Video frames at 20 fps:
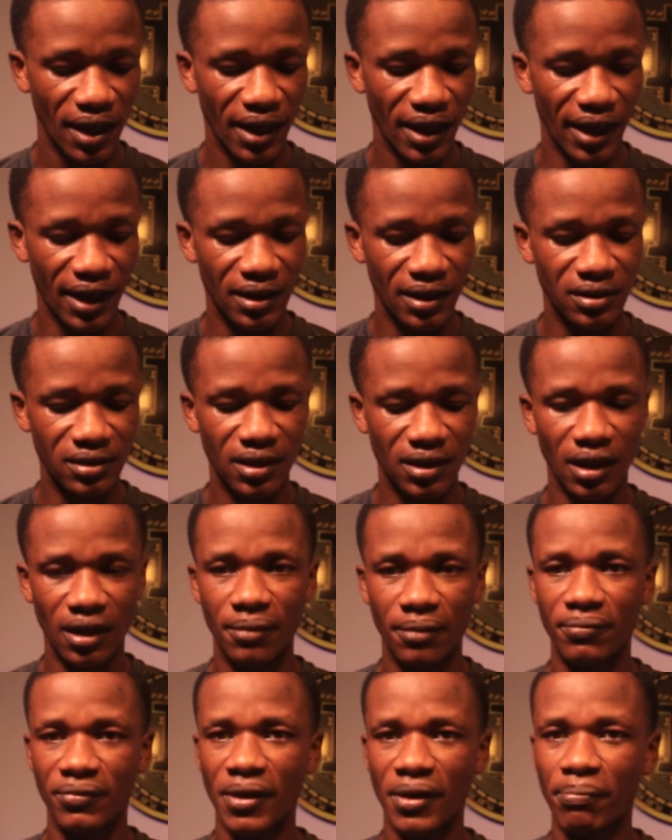And
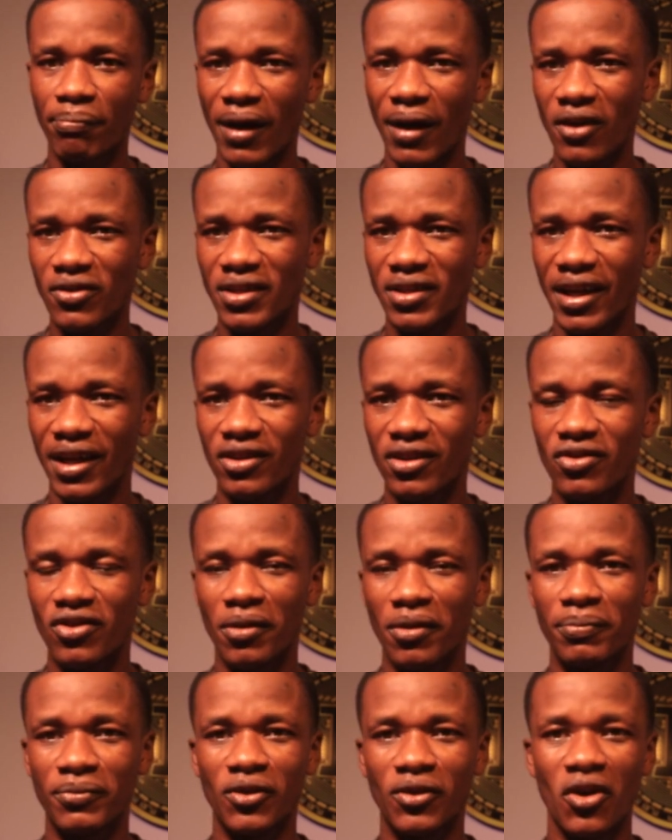the PAWS
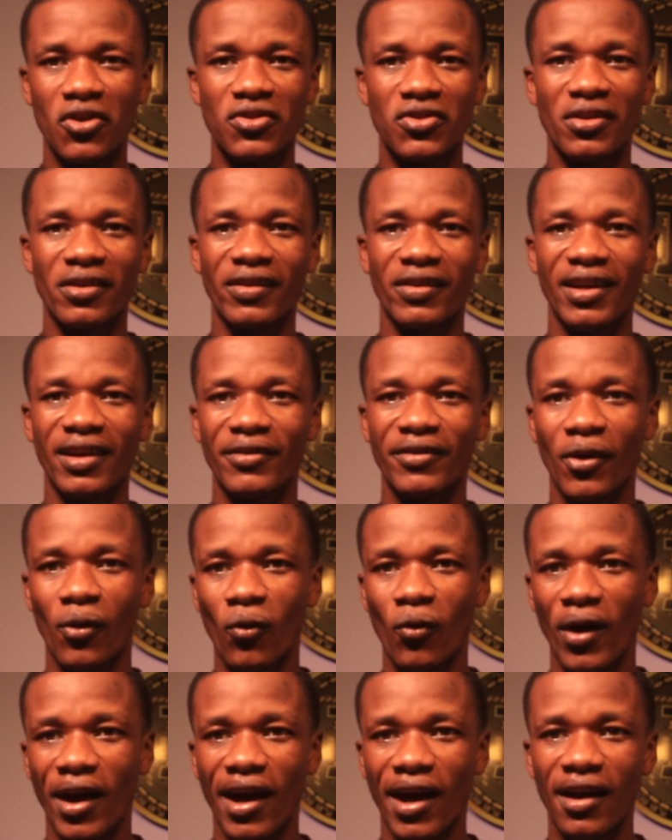airdrop does not really
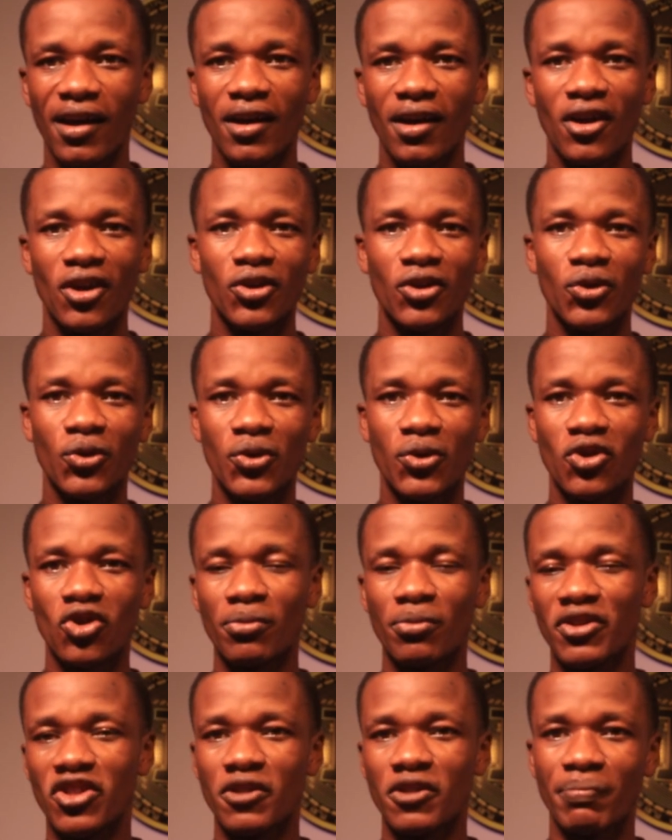require you to
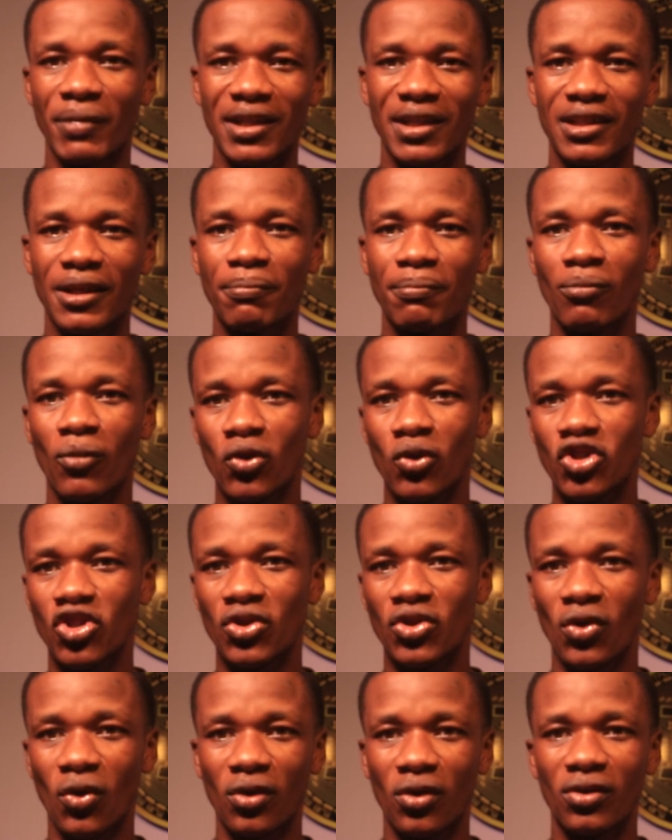be spending
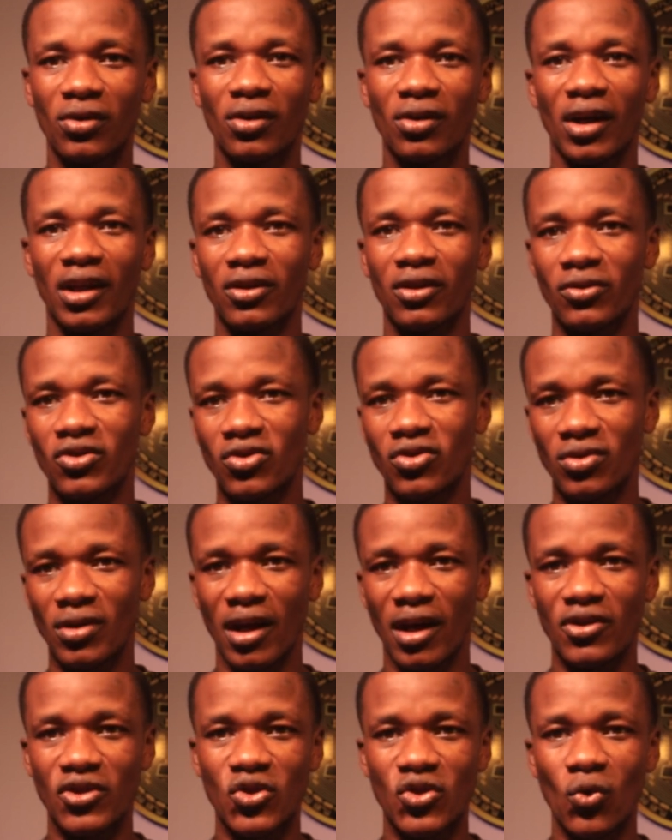much time and
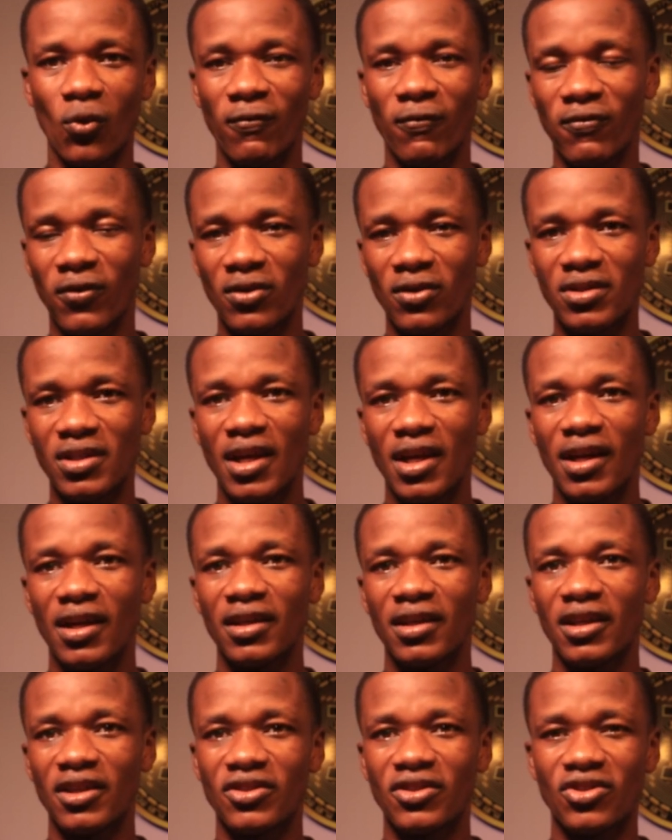so forth.
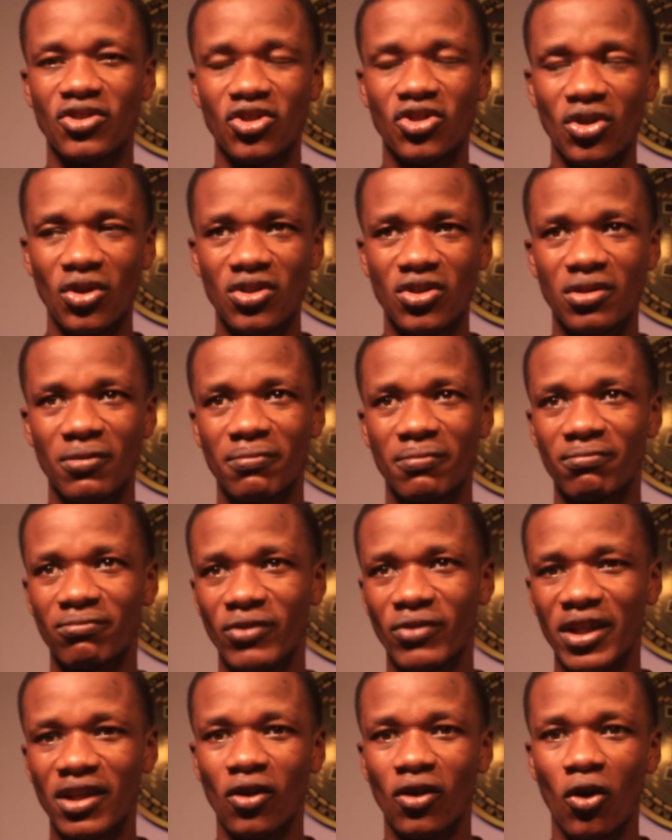It's just
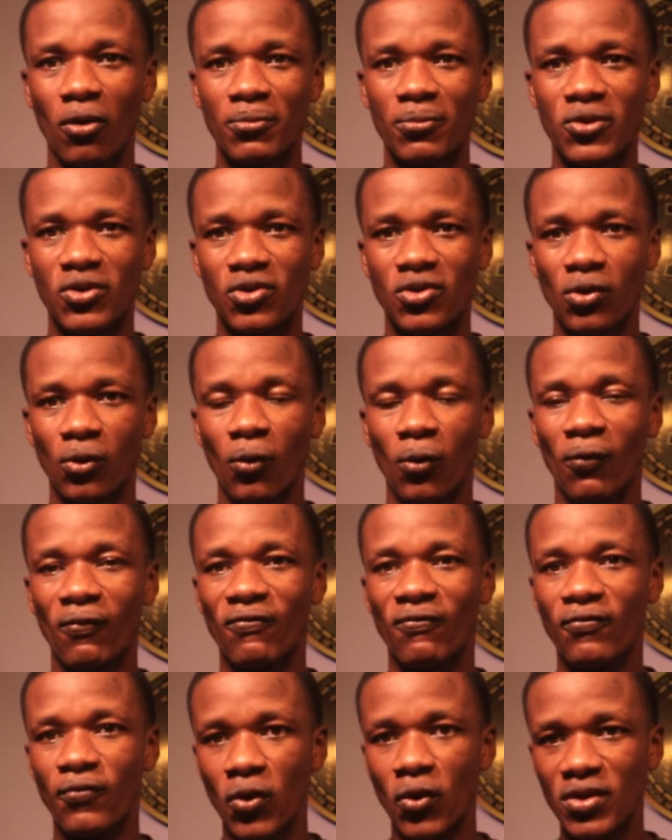when it comes to
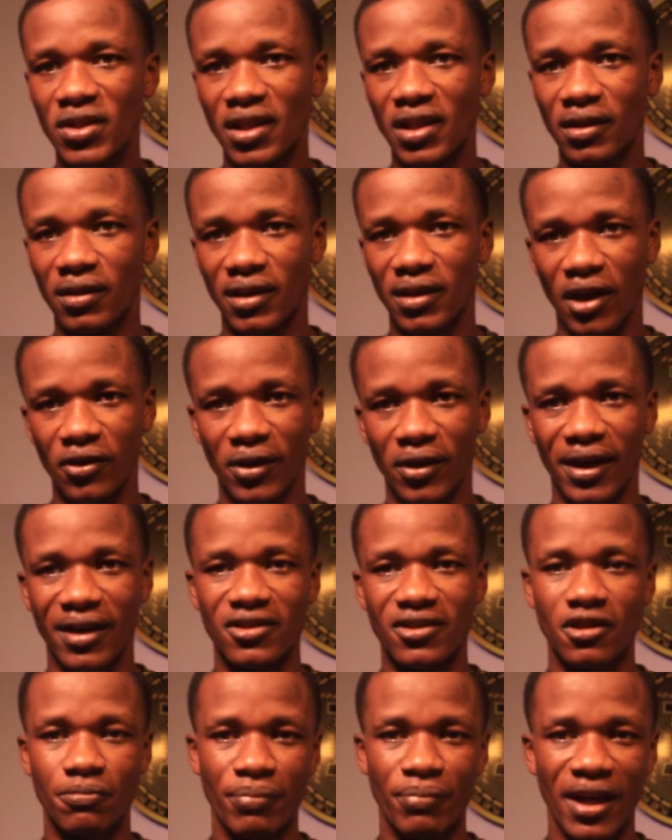voting that you
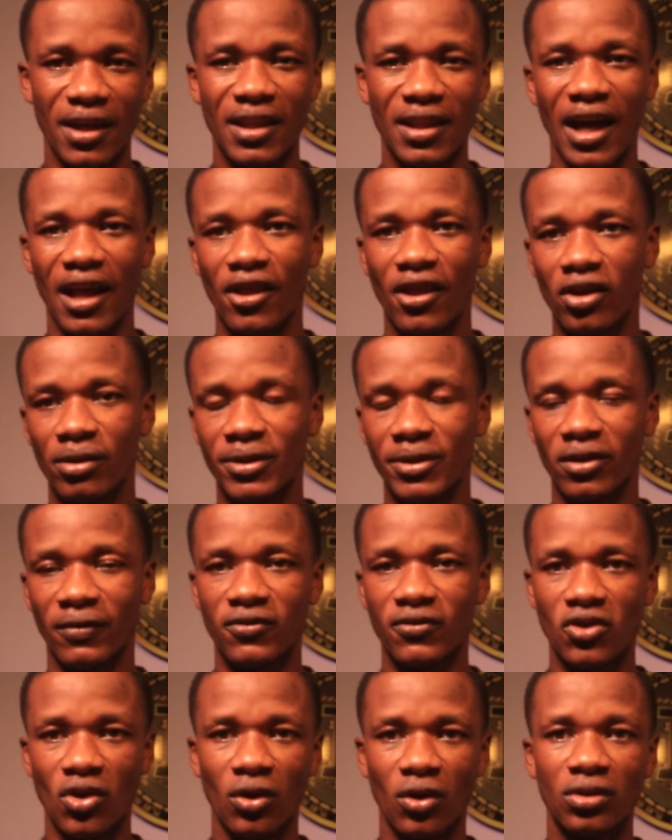can spend a little bit
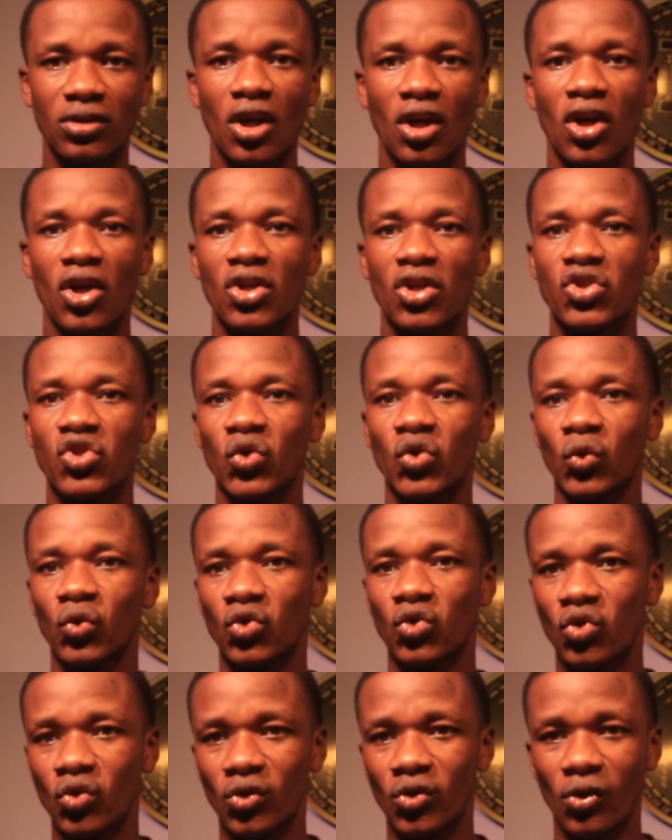of time to
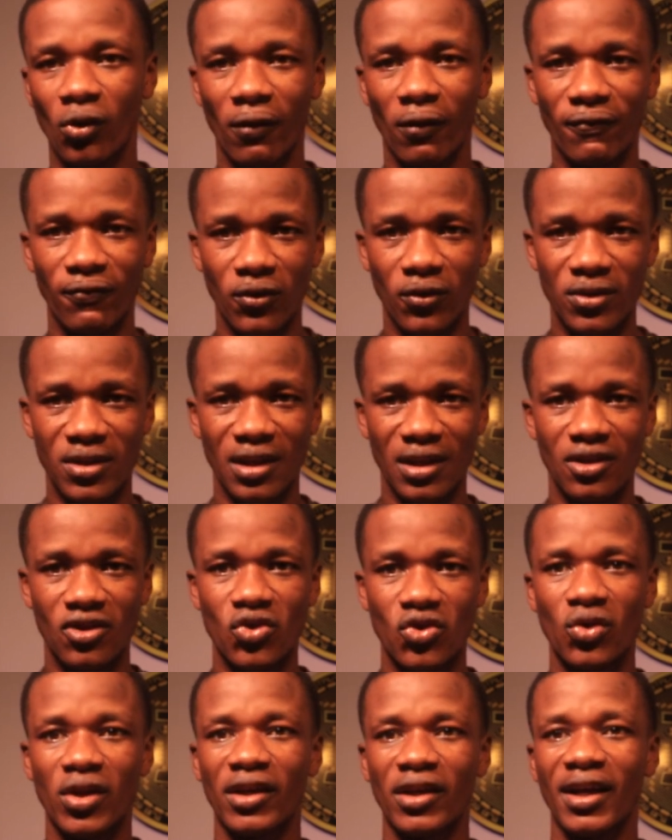do your voting
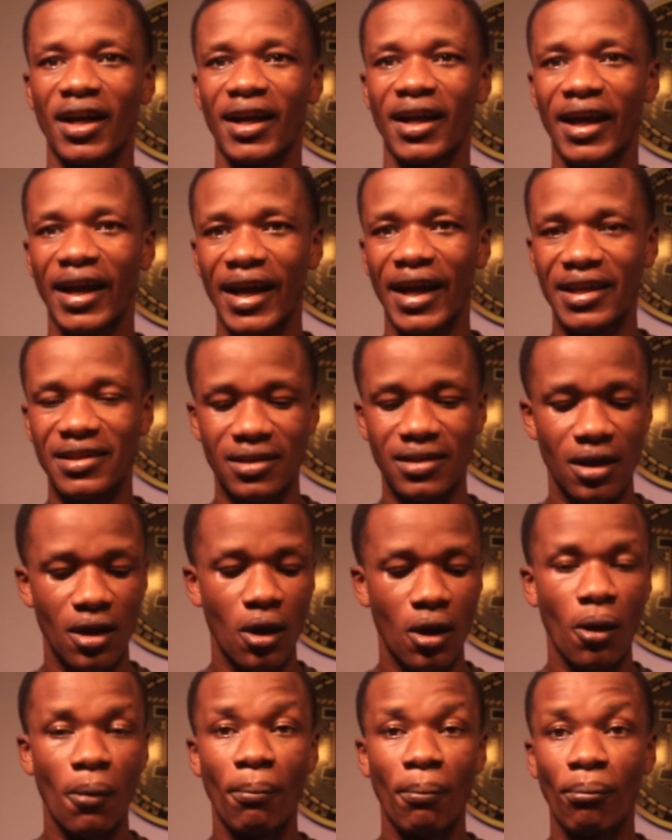so that you can get
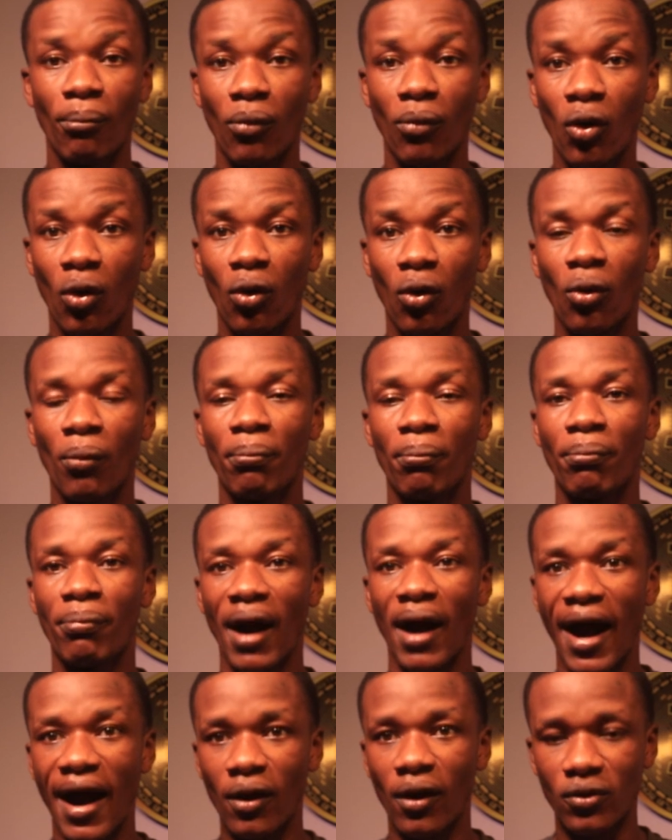more
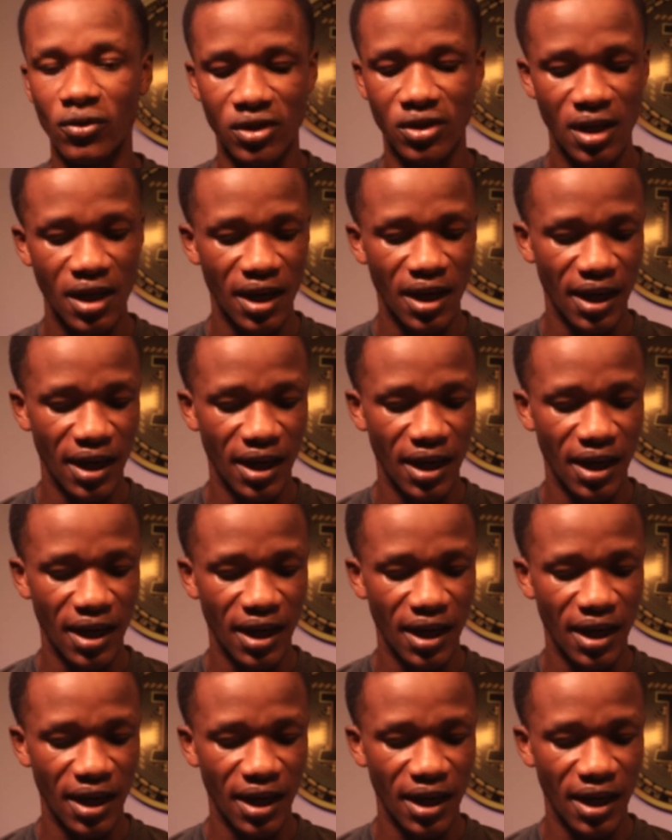PAWS.